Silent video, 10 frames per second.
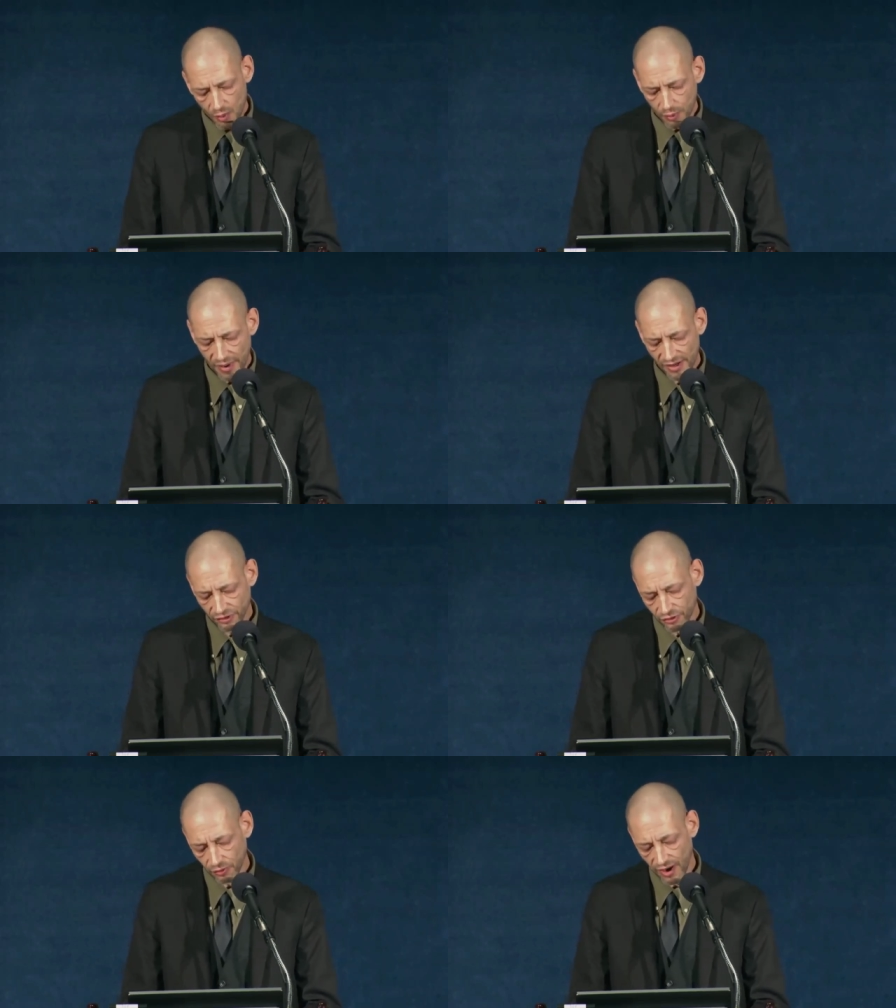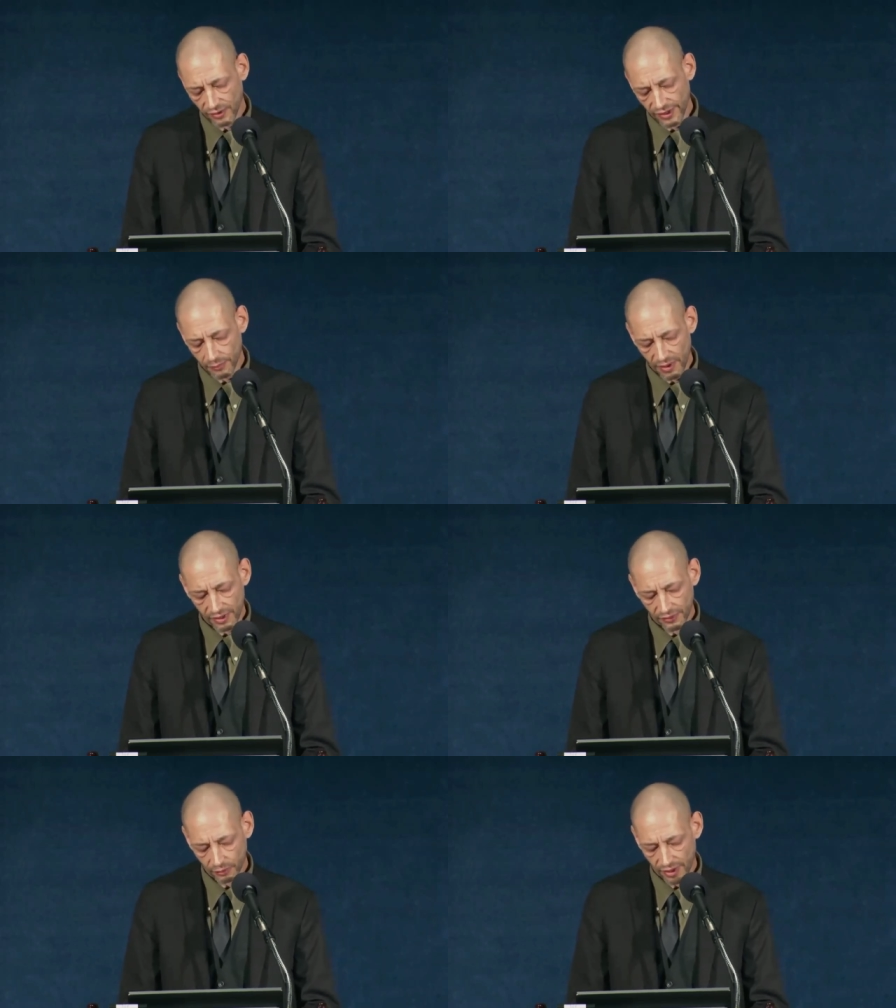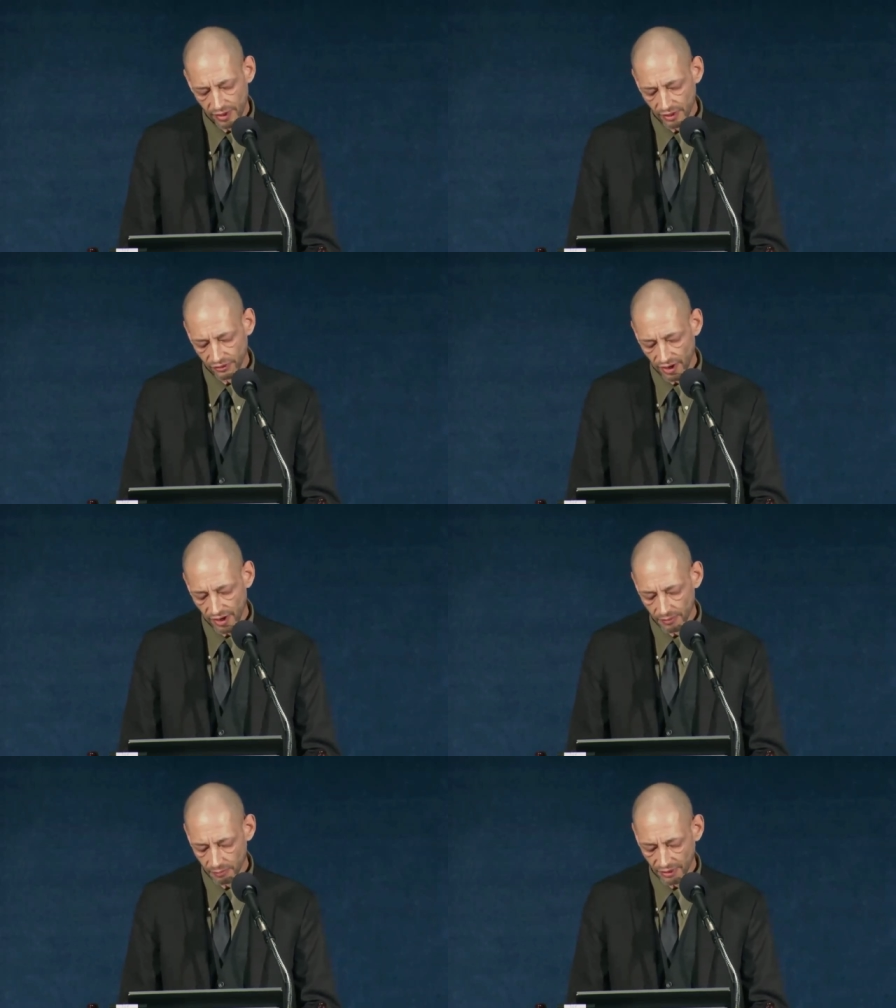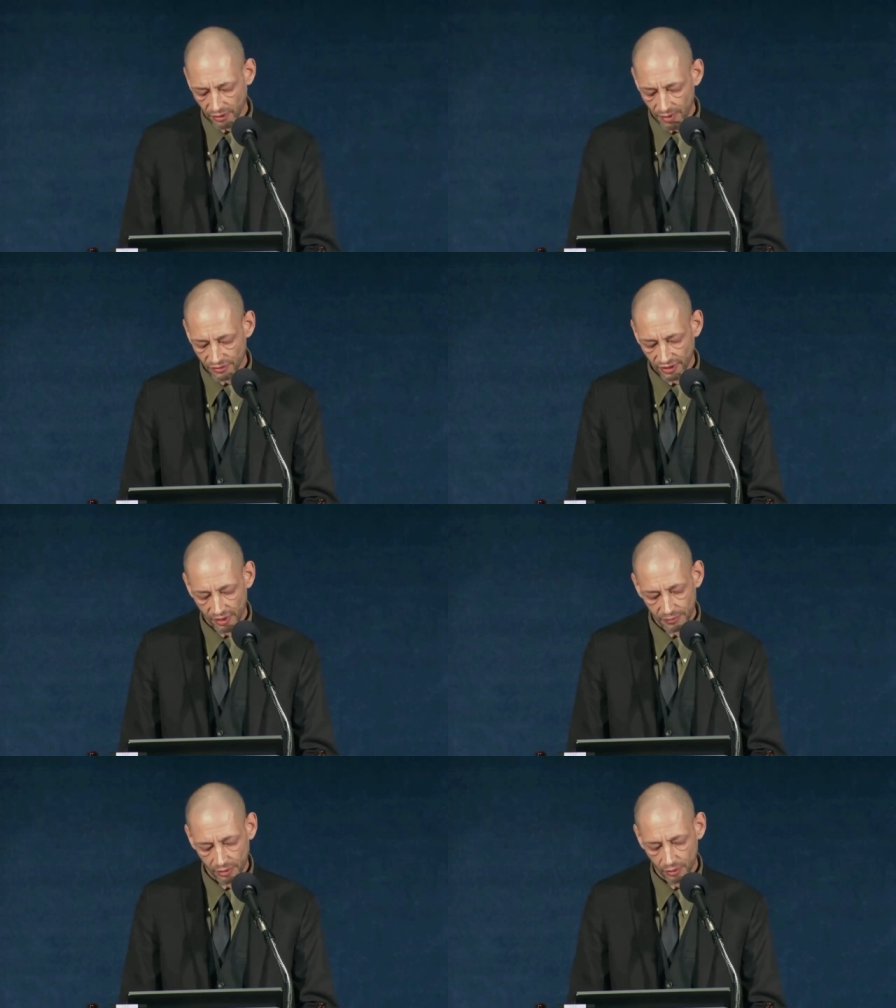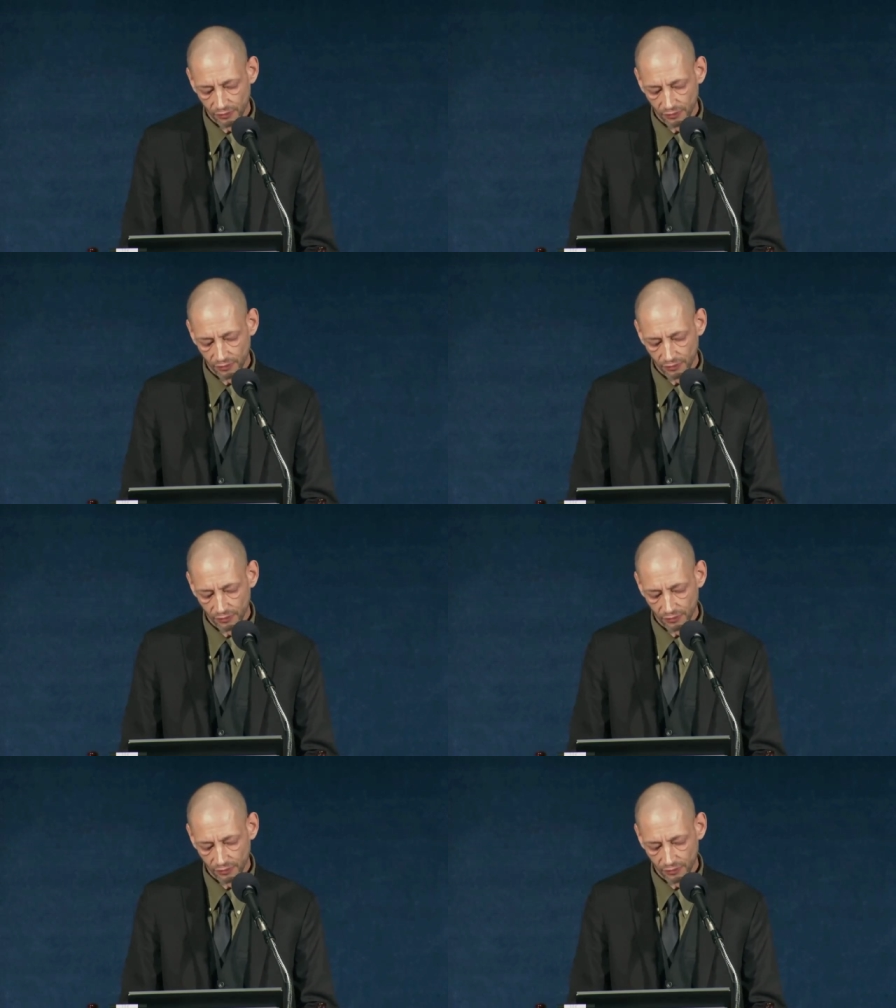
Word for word: we passed a dry lake bed on the right-hand side. My driver's side mirror